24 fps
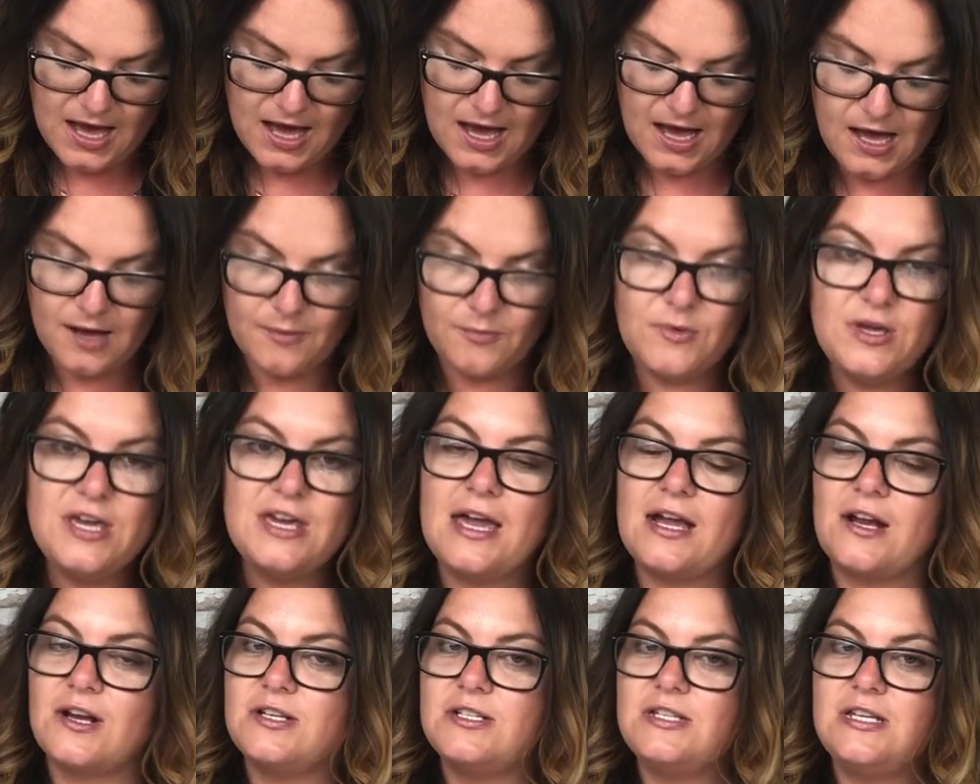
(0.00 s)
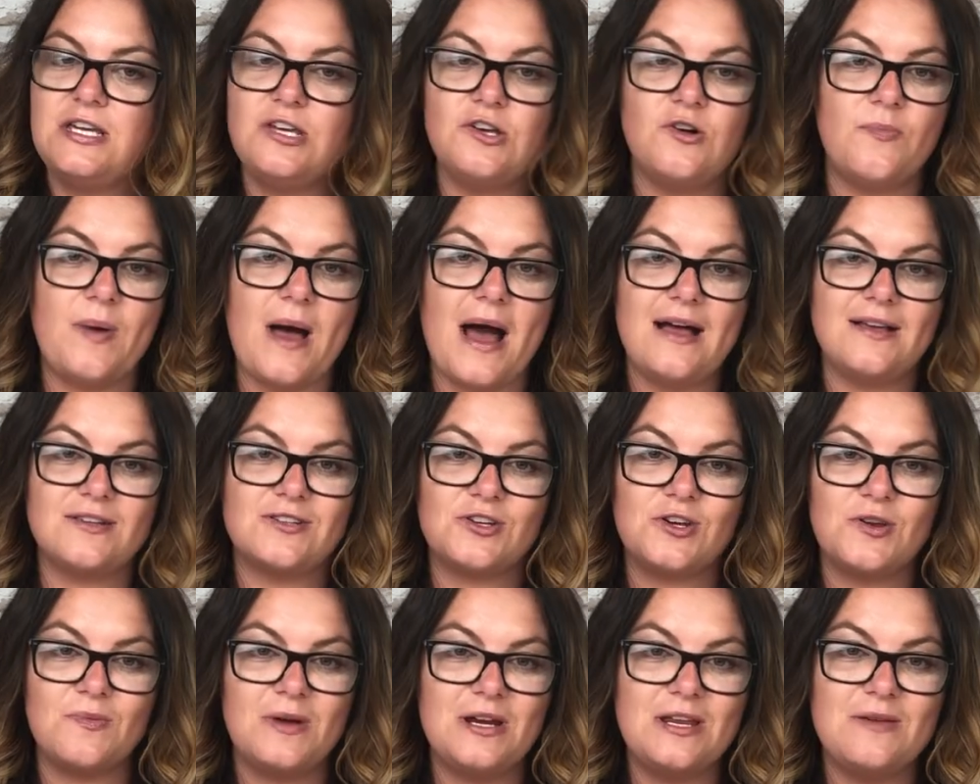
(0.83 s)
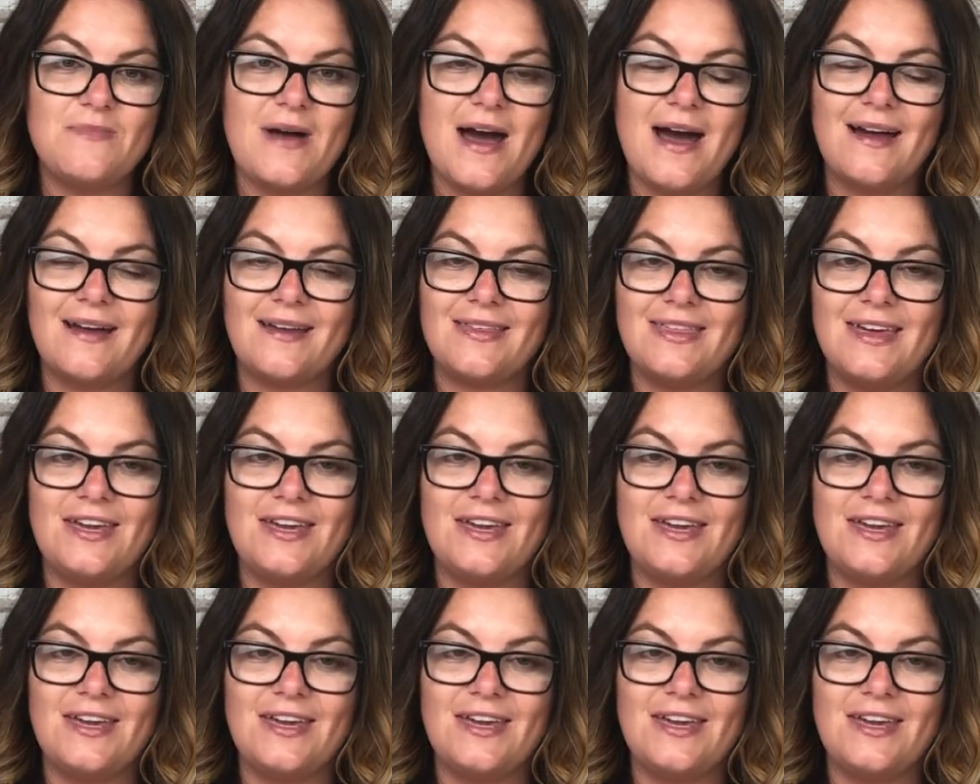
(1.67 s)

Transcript: Um, we guarantee you'll pass or your money back.